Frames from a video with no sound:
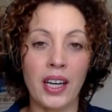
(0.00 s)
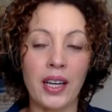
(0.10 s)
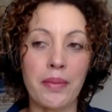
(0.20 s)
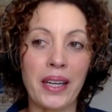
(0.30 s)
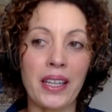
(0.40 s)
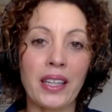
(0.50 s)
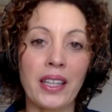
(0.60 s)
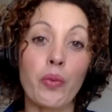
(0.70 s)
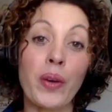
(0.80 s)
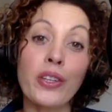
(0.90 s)
And I
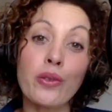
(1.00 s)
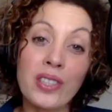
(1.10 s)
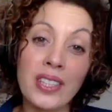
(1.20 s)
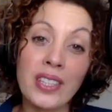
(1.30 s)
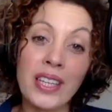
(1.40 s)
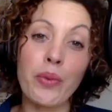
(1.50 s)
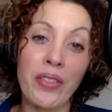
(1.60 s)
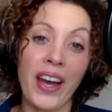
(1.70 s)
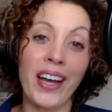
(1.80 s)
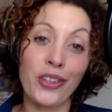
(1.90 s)
think when you sit
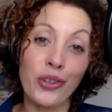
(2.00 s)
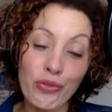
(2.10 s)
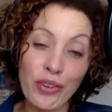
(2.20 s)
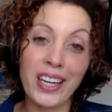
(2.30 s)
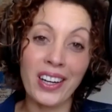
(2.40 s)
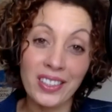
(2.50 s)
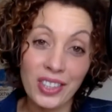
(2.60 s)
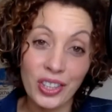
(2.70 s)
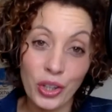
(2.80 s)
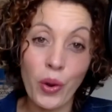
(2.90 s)
with that and you realize
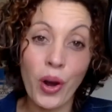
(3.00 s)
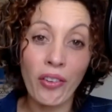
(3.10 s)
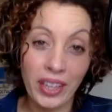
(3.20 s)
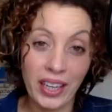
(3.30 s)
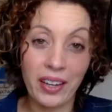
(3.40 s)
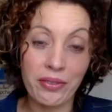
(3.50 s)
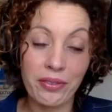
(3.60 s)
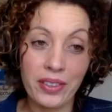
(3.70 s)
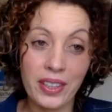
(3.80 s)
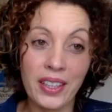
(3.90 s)
that you are
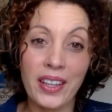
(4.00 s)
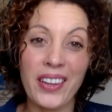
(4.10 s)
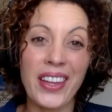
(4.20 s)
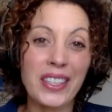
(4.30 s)
enough, that's